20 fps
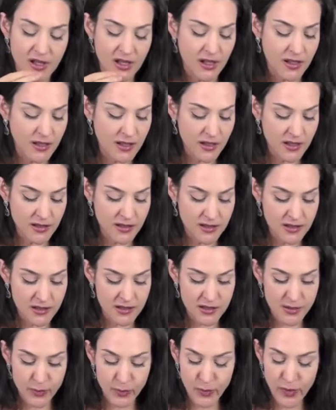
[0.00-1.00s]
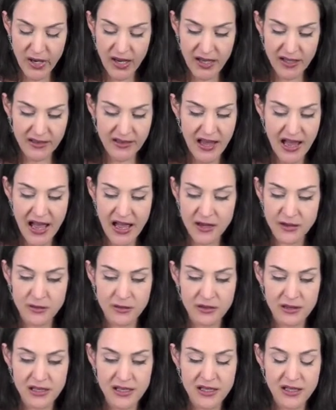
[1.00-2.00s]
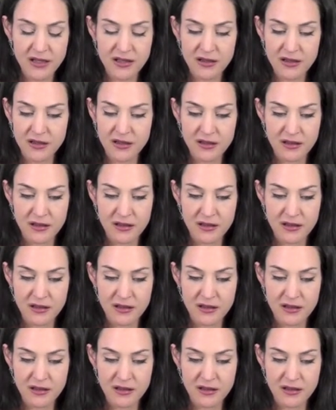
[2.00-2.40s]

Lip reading: It needs to spread laterally.